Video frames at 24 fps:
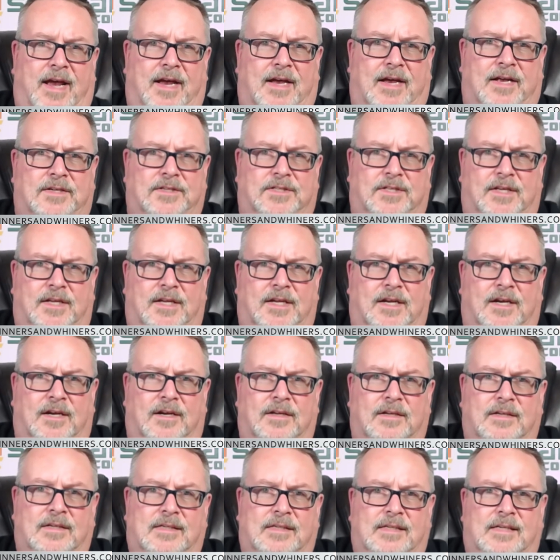as the
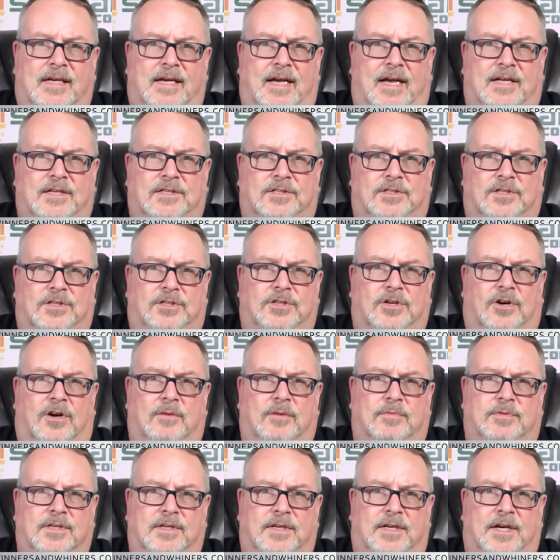
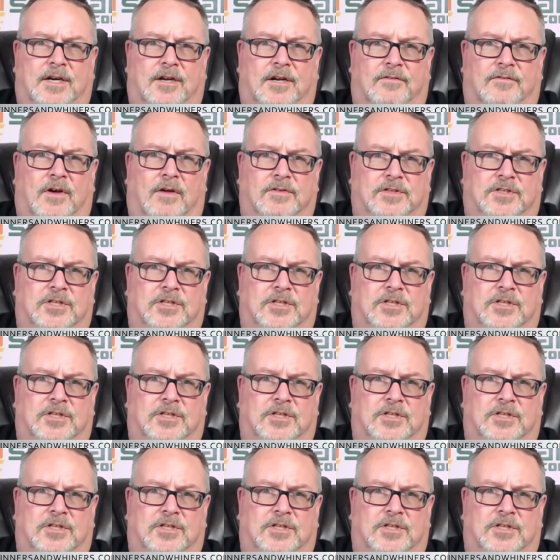Sharps get involved.